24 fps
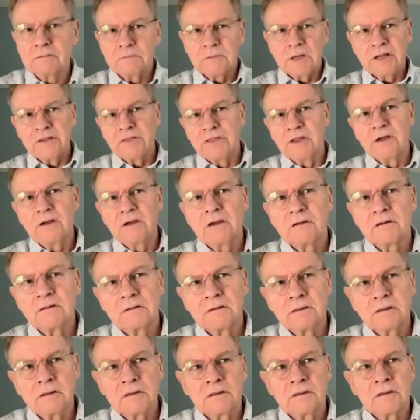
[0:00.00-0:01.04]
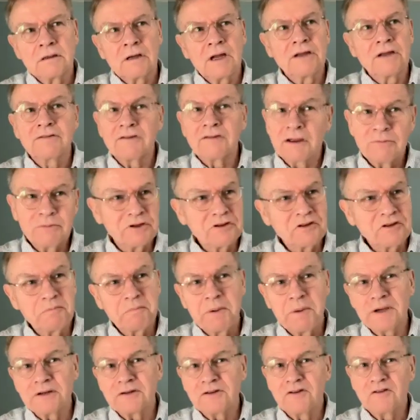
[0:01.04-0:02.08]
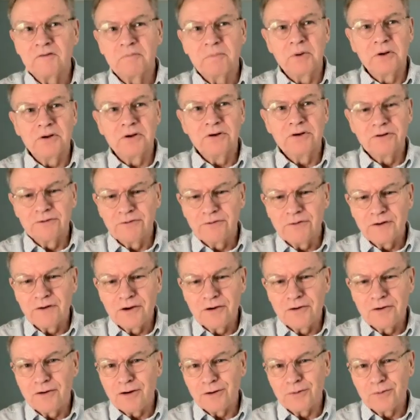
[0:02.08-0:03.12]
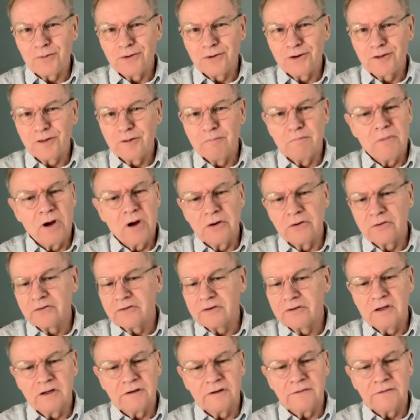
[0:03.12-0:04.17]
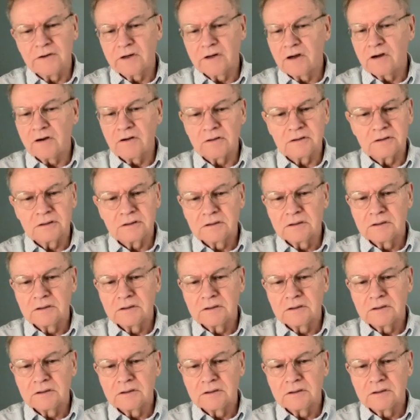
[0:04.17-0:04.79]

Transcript: I think, as I would expect, you've put your finger on one of the most difficult